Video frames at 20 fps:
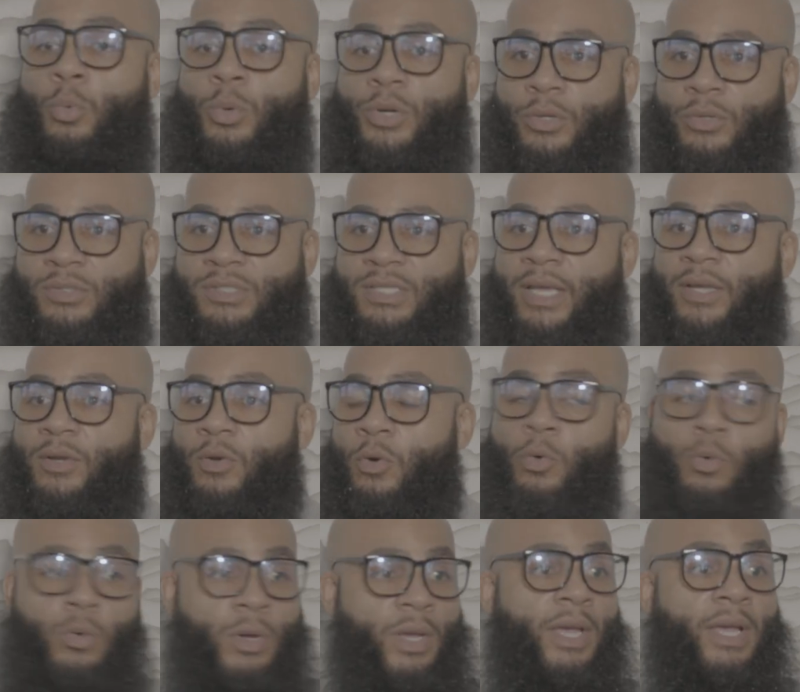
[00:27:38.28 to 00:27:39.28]
What are you going to say?
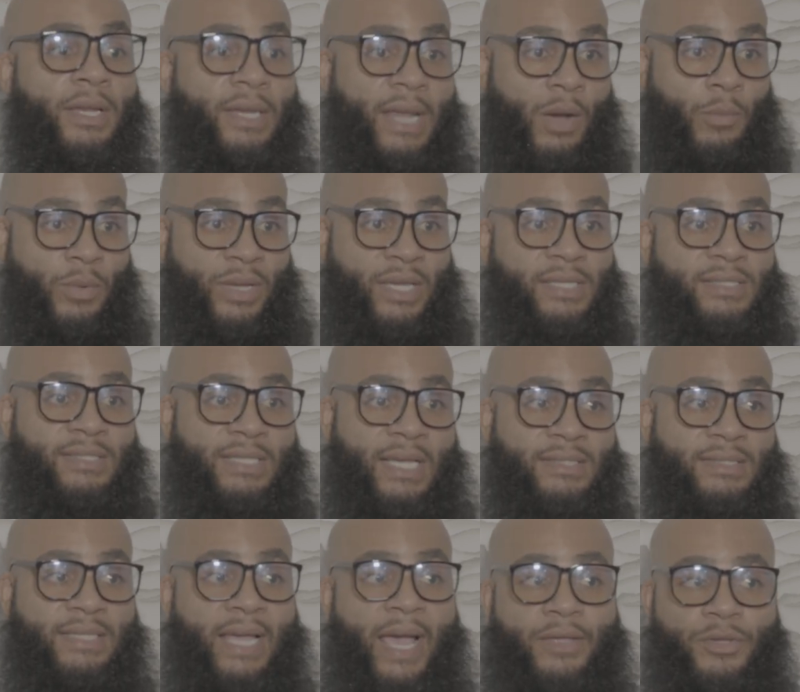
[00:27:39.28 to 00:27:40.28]
Cool. Now, when he
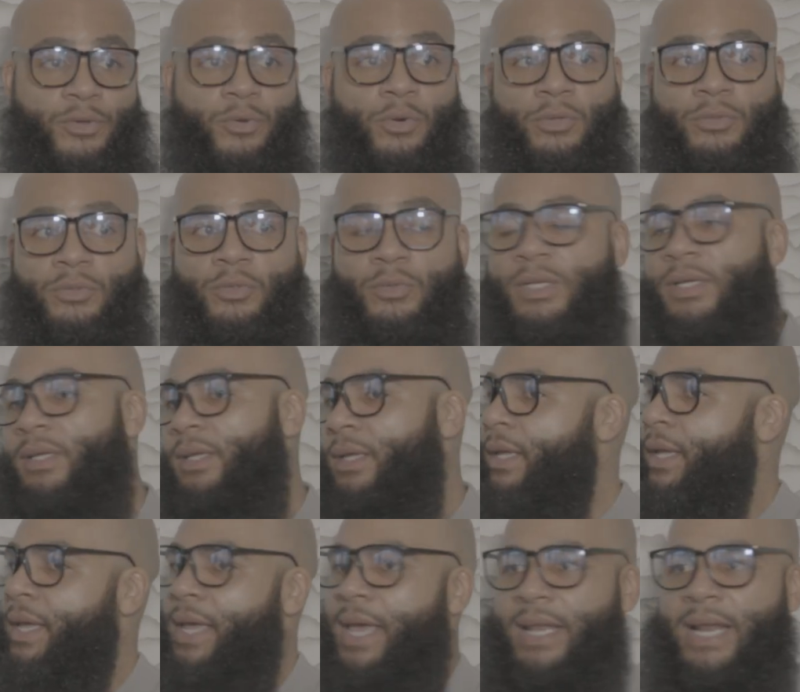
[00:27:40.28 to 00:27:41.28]
says that, you're going to do it.
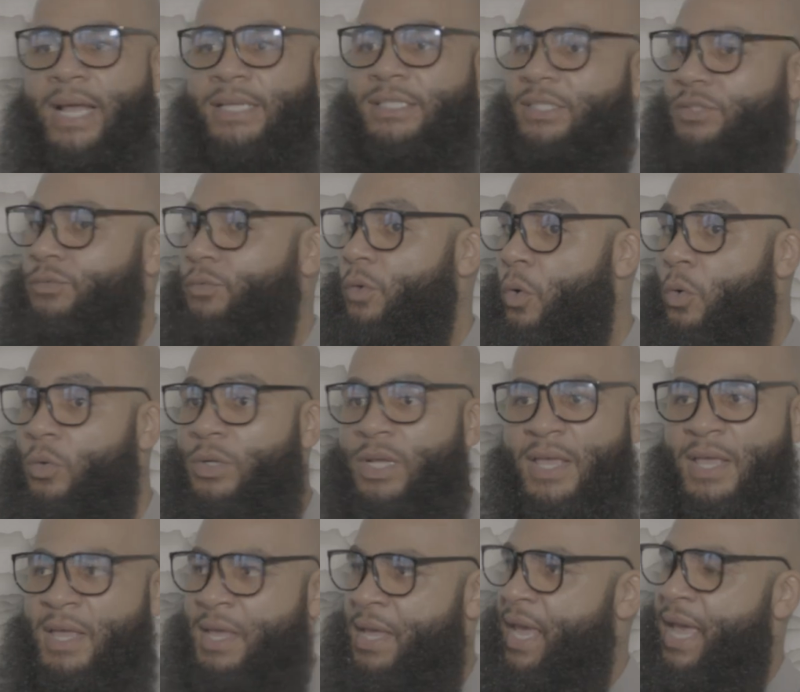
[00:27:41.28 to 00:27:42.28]
And I just rolled
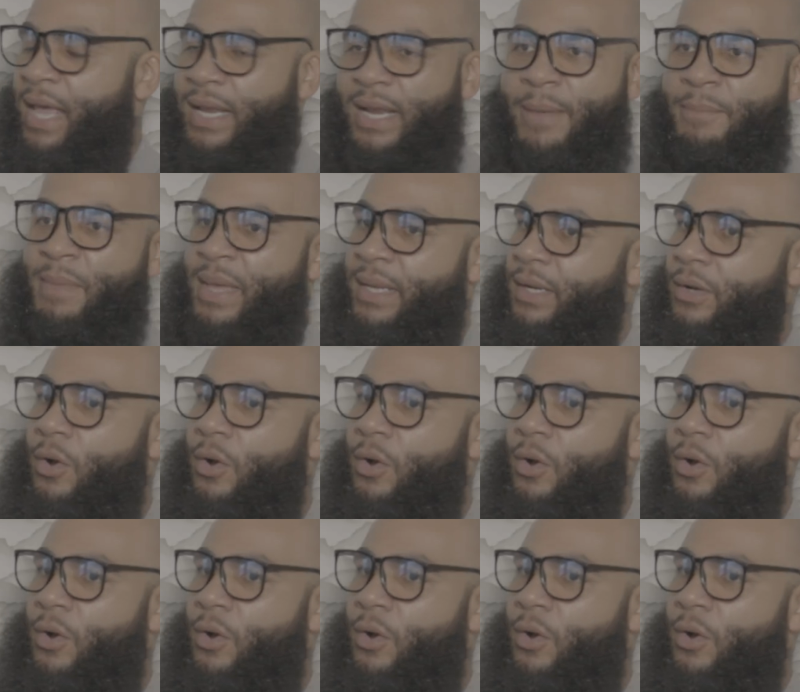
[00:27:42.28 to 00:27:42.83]
it, and I made it